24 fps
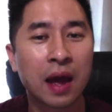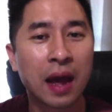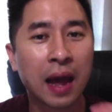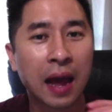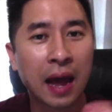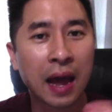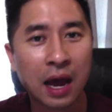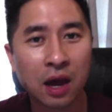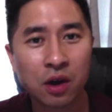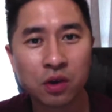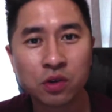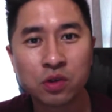
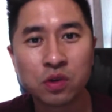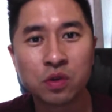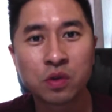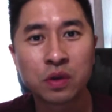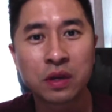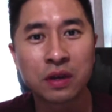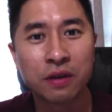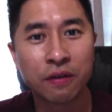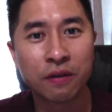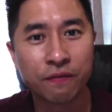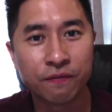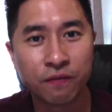how you
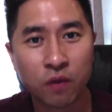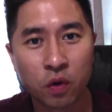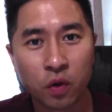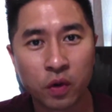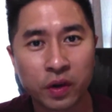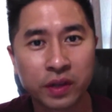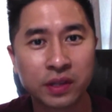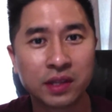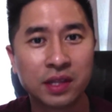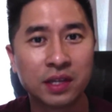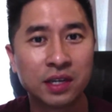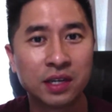can
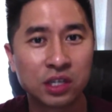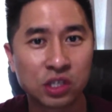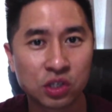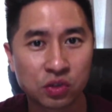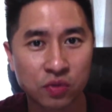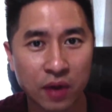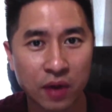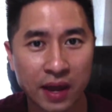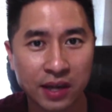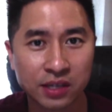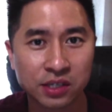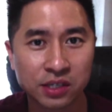avoid the
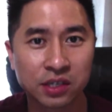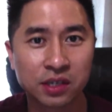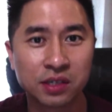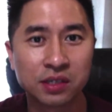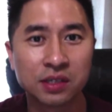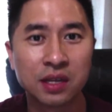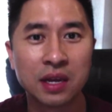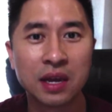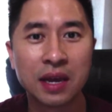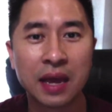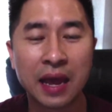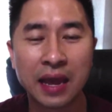distractions